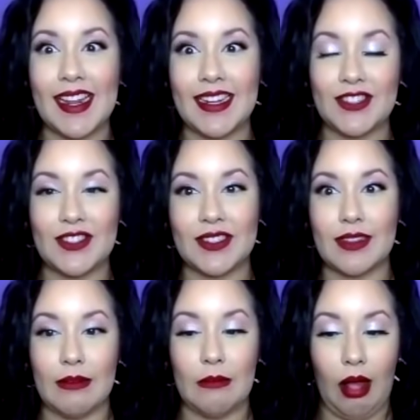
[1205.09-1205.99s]
And it's just
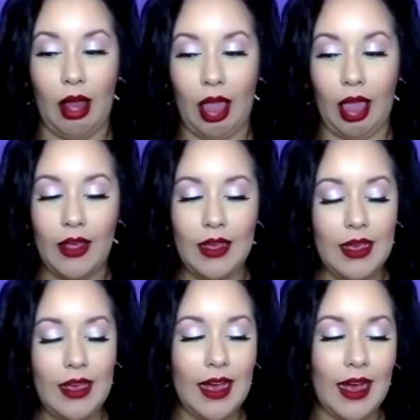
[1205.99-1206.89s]

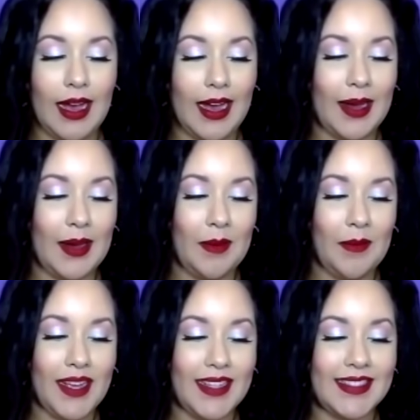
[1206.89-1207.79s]
like,
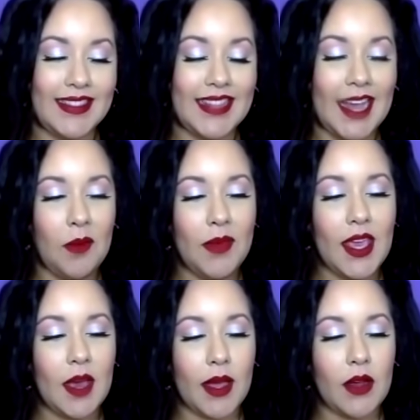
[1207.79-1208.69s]
tell
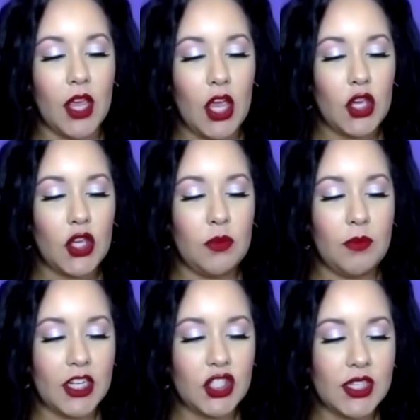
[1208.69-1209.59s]
me about, you
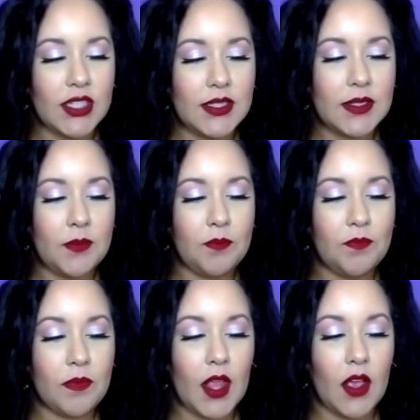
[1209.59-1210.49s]
mentioned
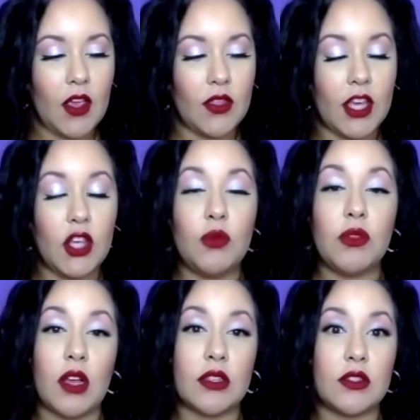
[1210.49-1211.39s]
that you
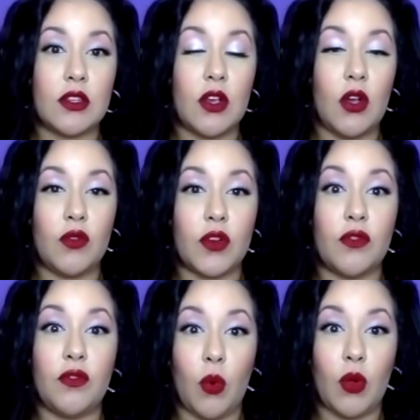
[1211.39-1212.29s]
lost over
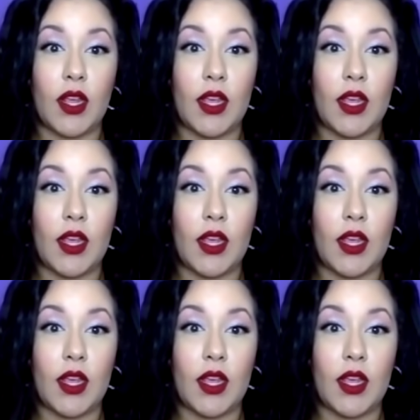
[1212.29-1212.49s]
$40,000.